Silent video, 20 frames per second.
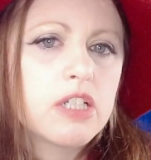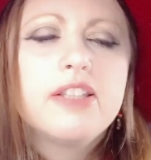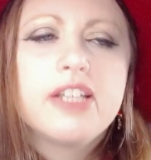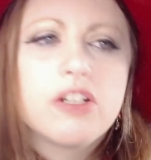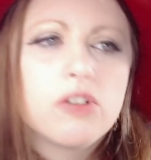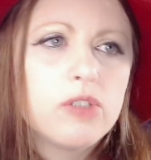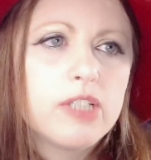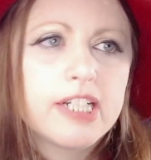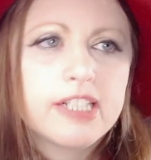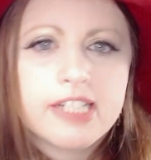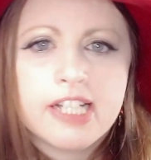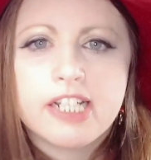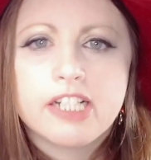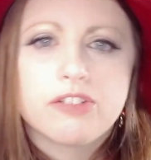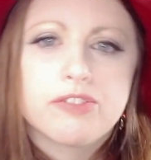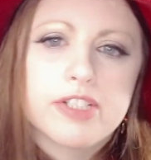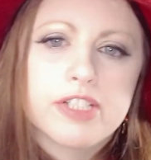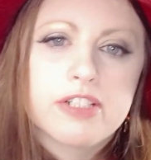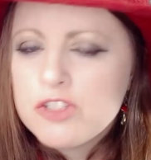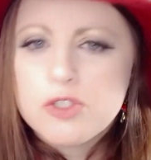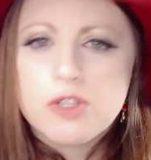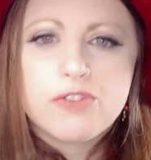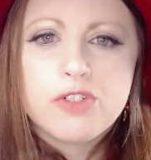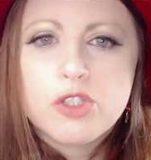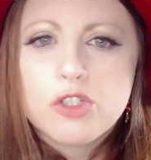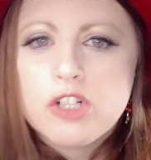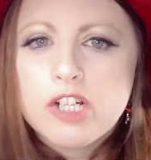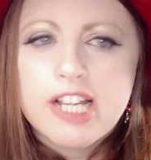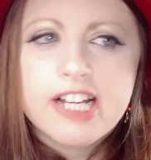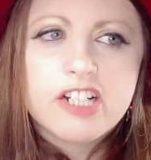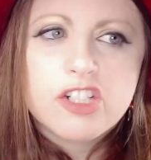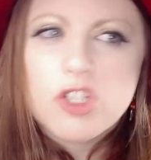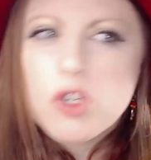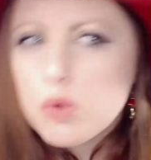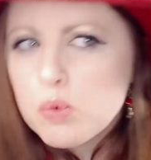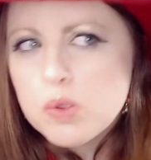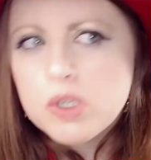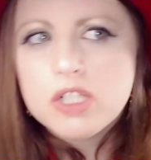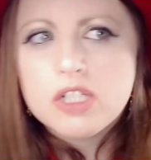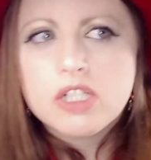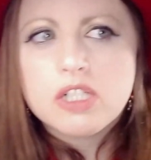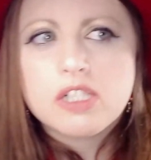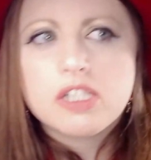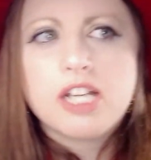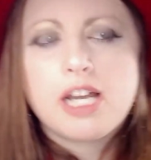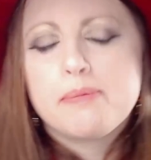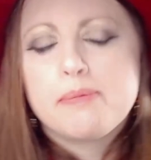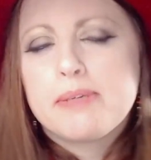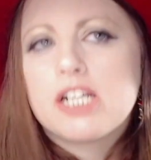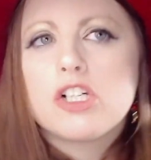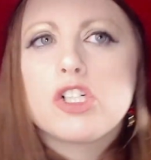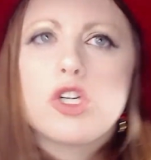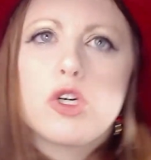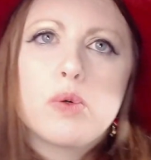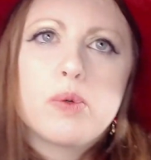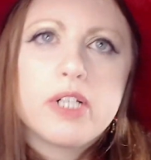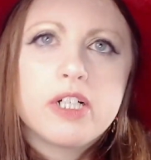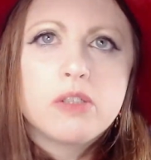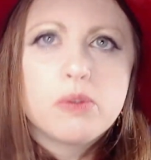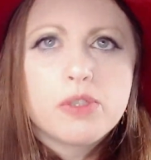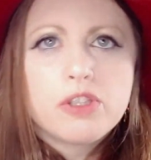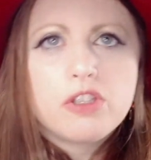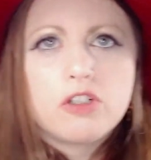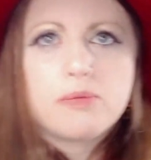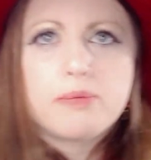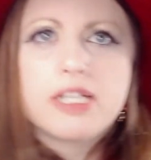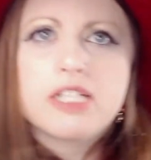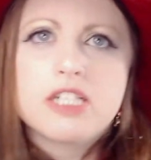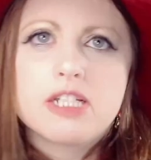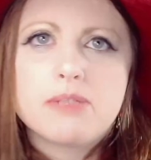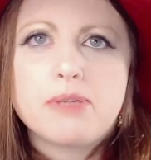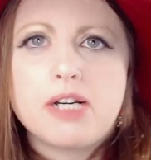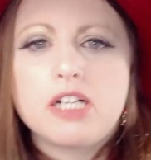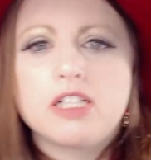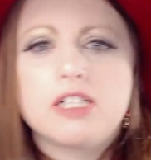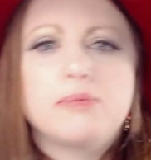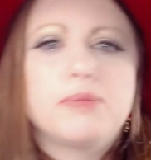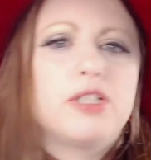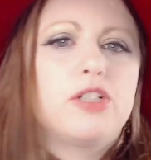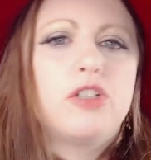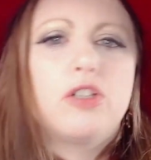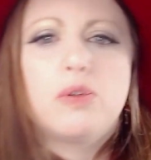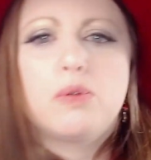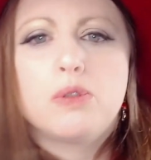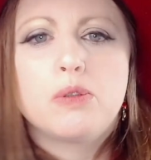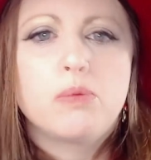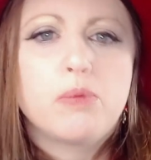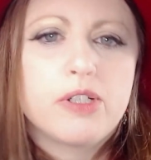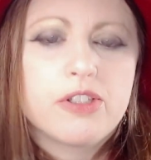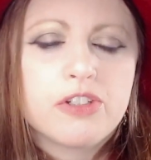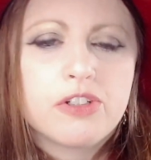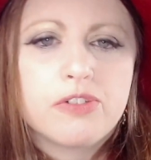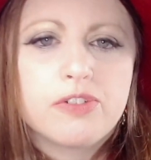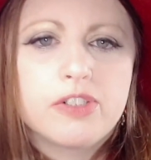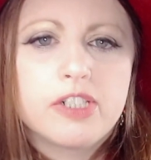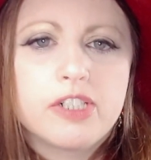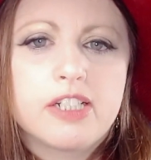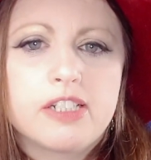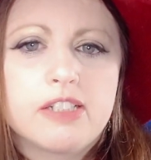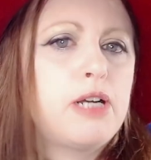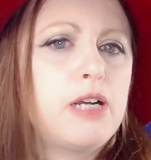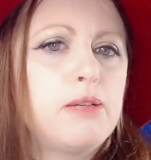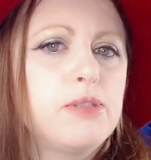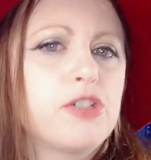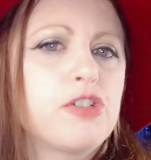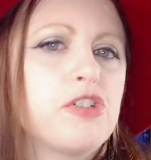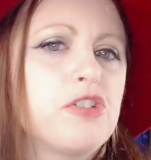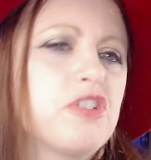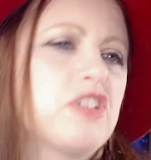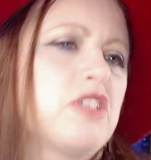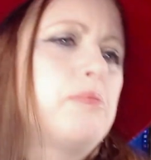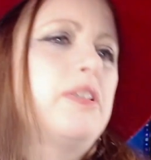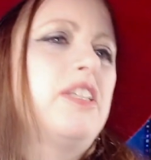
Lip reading: They don't like taking risks. So if you're like no one coming out of nowhere with your amazing manga, but no one wants to read it, publishers are gonna be